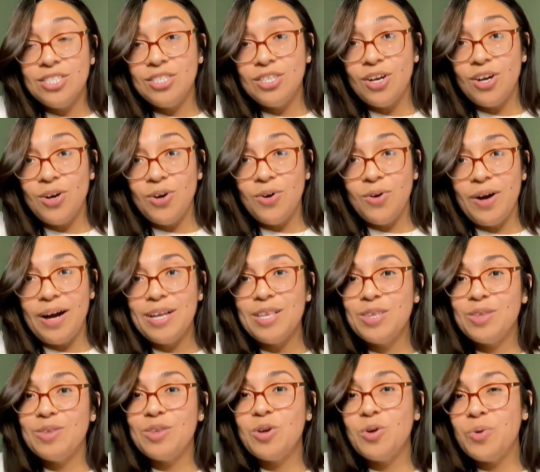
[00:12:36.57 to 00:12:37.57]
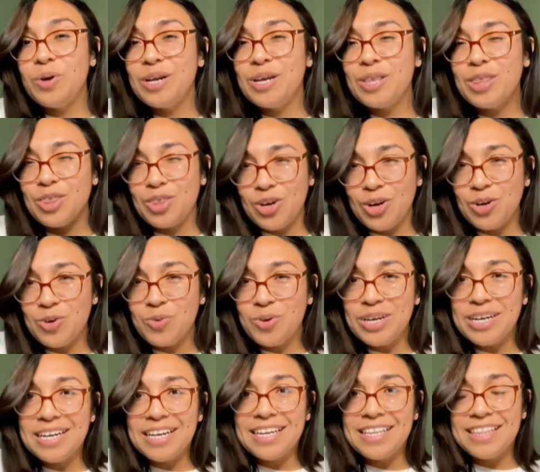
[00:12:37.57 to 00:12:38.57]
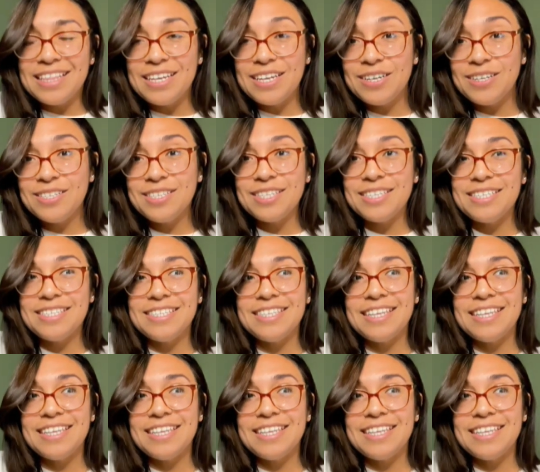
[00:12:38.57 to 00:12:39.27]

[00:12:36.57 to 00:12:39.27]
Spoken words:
So I threw in a 3rd one in there just